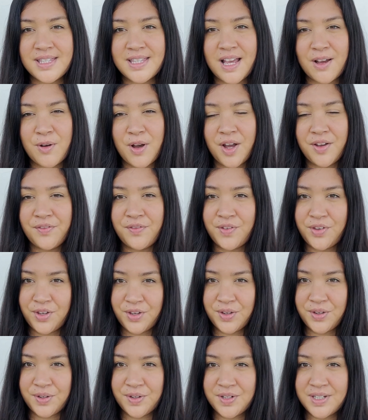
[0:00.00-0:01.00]
that I
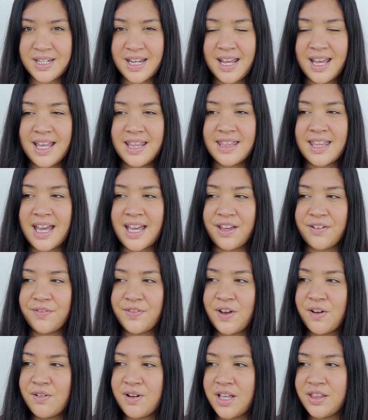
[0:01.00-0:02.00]
viewed that it
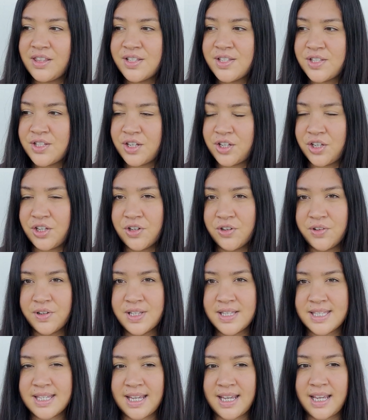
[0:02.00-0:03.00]
felt like the
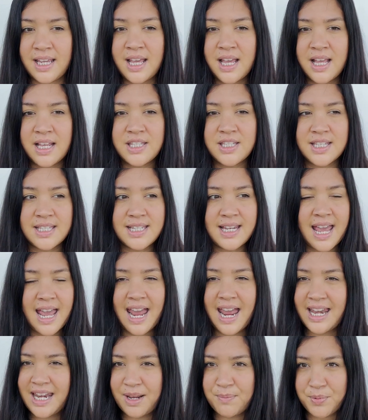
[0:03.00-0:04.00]
security just let
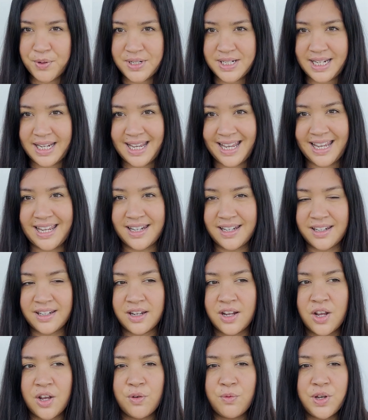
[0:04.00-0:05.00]
anybody in,
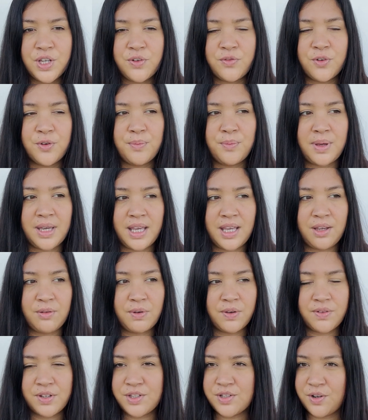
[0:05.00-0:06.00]
which for me
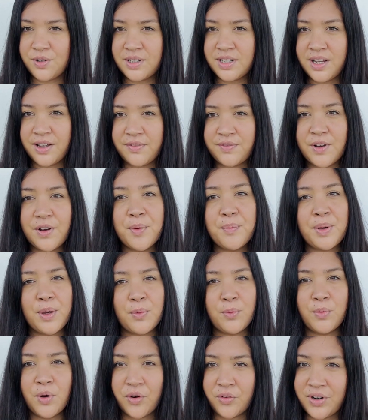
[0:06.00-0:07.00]
with a toddler felt a bit
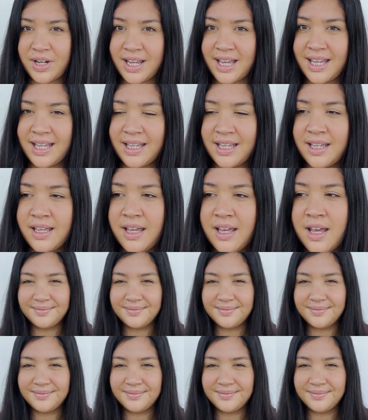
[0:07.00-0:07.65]
worrying.